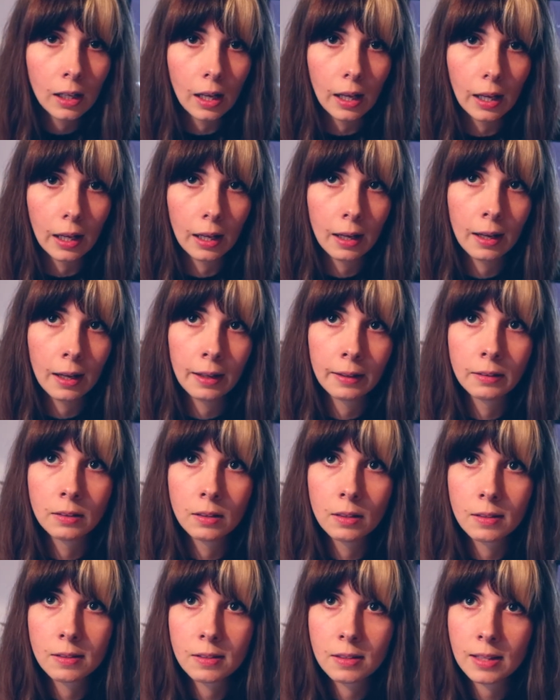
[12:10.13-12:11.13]
And
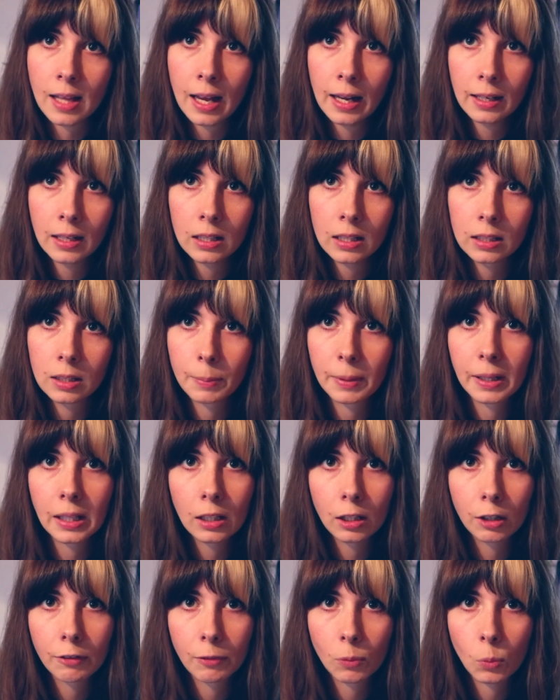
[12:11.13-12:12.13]
then at the
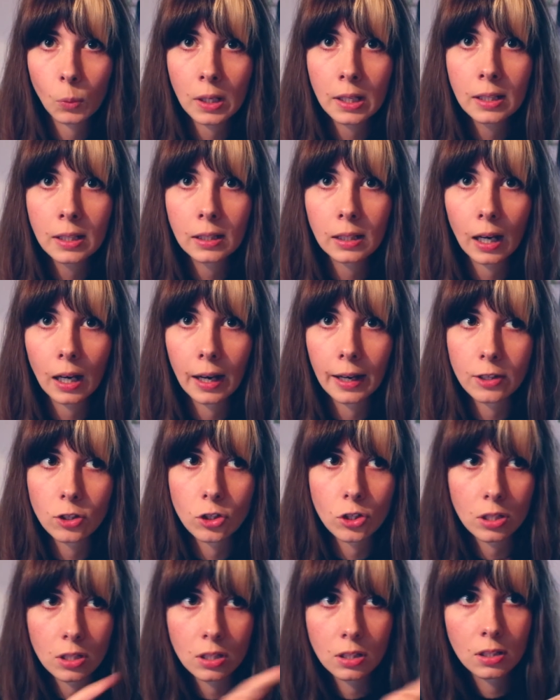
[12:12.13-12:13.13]
beginning of a week, I
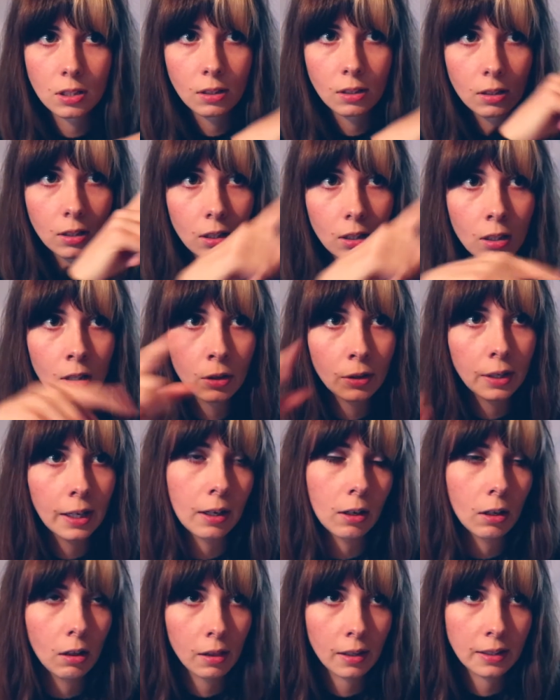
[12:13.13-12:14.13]
just look at
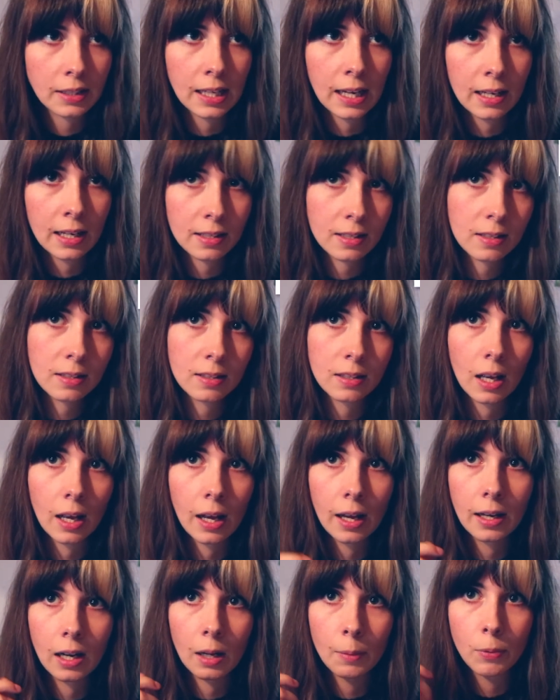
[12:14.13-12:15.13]
all the tasks
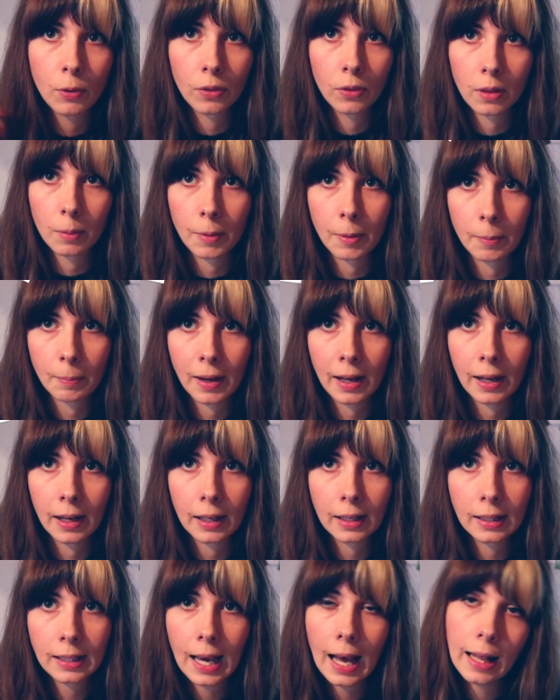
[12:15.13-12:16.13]
and I put them in
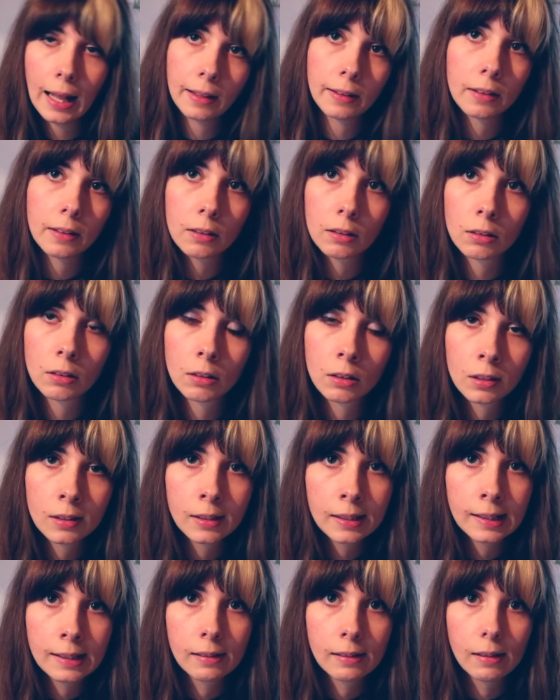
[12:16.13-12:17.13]
my calendar.
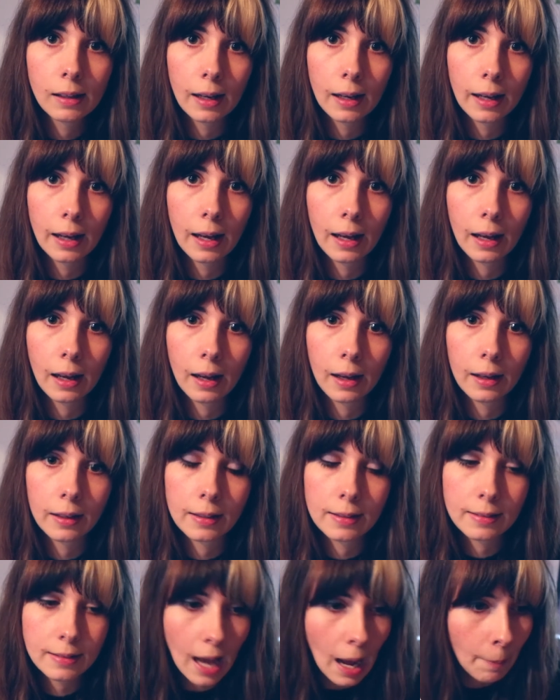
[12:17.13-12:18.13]

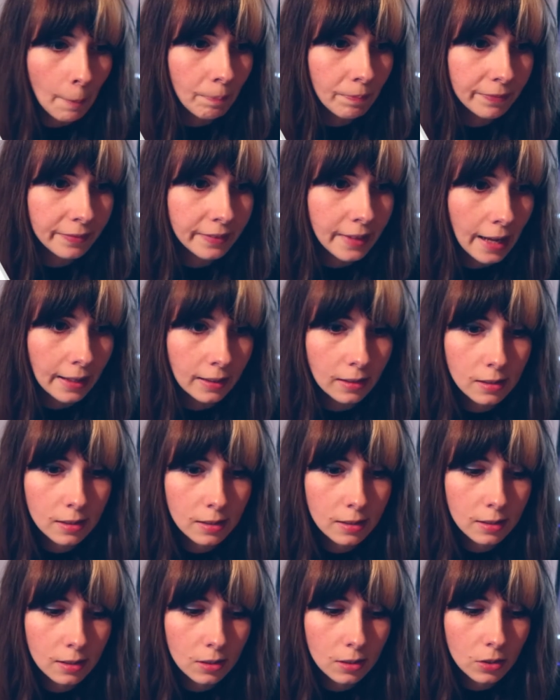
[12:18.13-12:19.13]
And yeah,
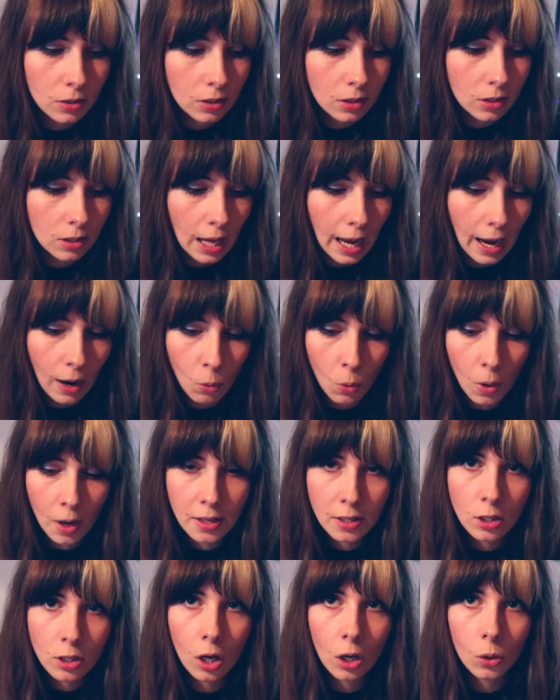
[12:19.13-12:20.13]
that's how I
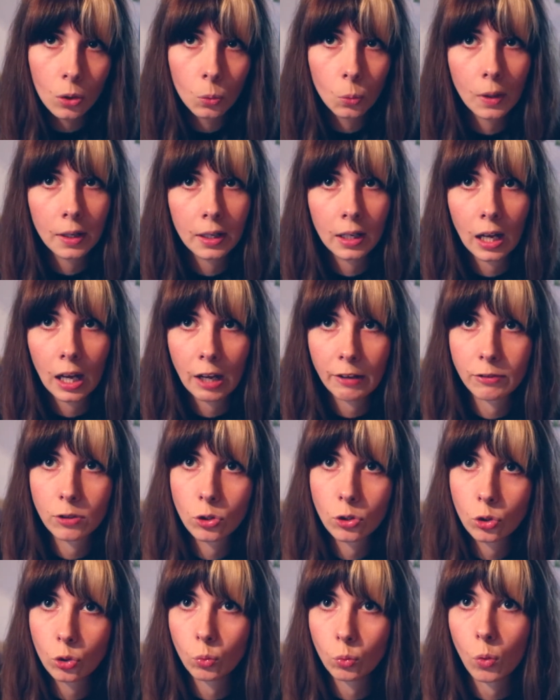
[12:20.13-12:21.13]
know when I have
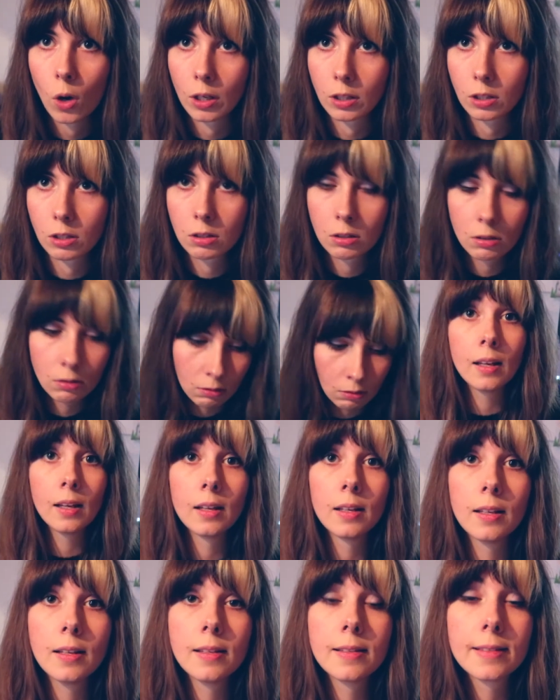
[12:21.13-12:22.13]
to do what.
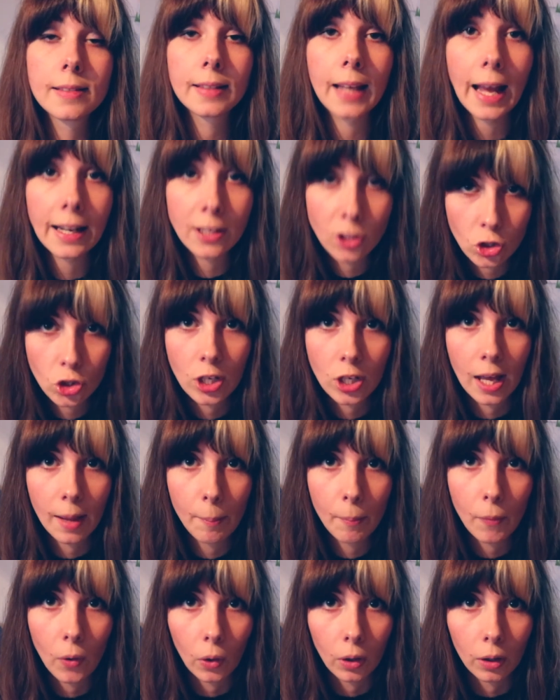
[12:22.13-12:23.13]

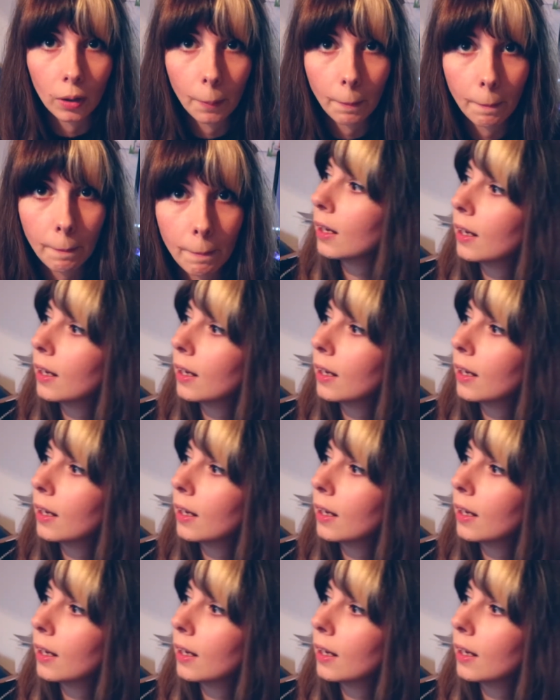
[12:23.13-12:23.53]
Sketchtember.